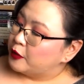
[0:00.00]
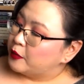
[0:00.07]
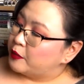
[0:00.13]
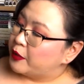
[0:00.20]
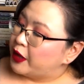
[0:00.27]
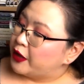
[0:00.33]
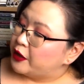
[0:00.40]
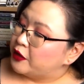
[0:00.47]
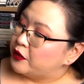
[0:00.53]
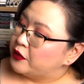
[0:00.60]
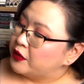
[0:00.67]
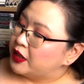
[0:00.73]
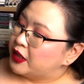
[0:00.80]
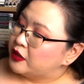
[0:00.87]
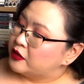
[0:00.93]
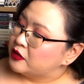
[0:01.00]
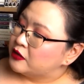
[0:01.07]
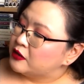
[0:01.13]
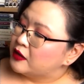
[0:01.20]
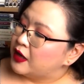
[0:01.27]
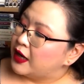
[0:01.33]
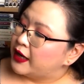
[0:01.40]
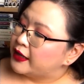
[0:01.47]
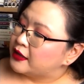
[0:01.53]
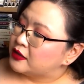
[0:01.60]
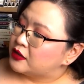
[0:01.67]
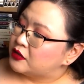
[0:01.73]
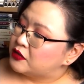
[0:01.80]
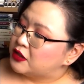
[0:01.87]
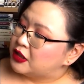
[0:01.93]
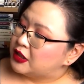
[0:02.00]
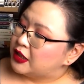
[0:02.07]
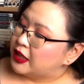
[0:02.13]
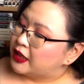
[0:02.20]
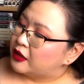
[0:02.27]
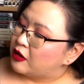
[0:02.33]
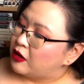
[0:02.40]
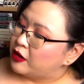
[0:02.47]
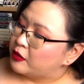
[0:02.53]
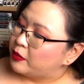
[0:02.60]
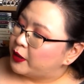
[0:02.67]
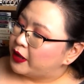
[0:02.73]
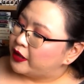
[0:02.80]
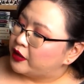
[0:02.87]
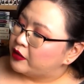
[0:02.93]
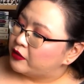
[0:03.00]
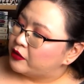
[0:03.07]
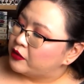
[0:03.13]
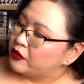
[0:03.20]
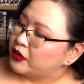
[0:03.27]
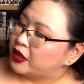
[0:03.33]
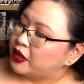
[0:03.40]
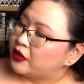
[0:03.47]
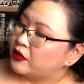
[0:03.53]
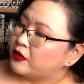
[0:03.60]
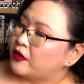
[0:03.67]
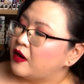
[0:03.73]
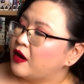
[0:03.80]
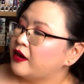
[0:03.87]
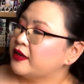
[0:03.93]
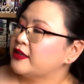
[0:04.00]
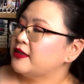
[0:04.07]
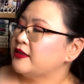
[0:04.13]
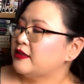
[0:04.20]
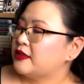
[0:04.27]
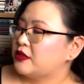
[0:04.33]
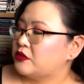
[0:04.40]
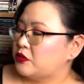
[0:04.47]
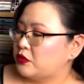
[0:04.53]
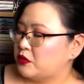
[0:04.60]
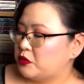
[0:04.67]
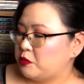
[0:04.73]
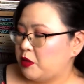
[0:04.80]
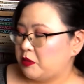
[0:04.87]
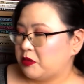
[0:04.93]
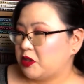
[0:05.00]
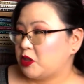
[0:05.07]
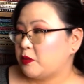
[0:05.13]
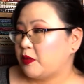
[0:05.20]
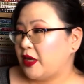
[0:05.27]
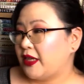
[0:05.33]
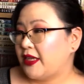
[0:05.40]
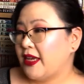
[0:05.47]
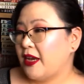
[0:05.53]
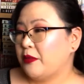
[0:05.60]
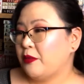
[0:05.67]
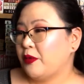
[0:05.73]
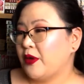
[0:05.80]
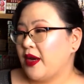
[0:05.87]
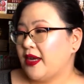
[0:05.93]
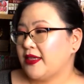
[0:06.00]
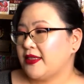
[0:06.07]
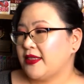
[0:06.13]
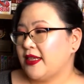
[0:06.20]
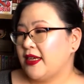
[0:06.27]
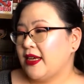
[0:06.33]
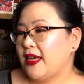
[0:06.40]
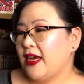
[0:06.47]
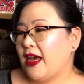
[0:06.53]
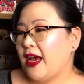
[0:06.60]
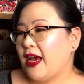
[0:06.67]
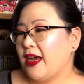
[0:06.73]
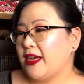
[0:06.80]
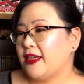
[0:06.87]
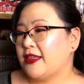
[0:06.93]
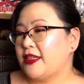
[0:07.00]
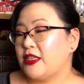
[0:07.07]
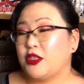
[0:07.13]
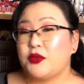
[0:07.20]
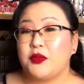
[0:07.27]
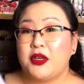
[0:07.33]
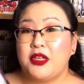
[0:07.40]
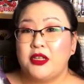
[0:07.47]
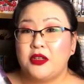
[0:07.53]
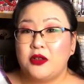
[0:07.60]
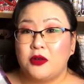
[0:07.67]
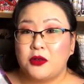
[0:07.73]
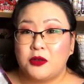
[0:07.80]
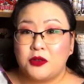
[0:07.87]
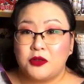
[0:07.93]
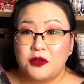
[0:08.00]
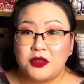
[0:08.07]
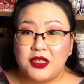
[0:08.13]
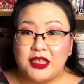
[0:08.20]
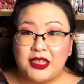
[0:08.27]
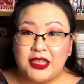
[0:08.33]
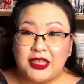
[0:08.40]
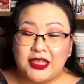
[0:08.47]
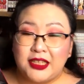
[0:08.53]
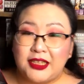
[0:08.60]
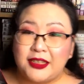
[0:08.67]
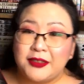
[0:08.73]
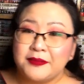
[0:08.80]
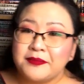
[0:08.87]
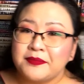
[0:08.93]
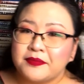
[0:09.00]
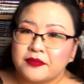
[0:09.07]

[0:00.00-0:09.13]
by Yukito Ayatsuji and art by Hiro Kiyohara. This one was published by Yen Press and is rated older teen.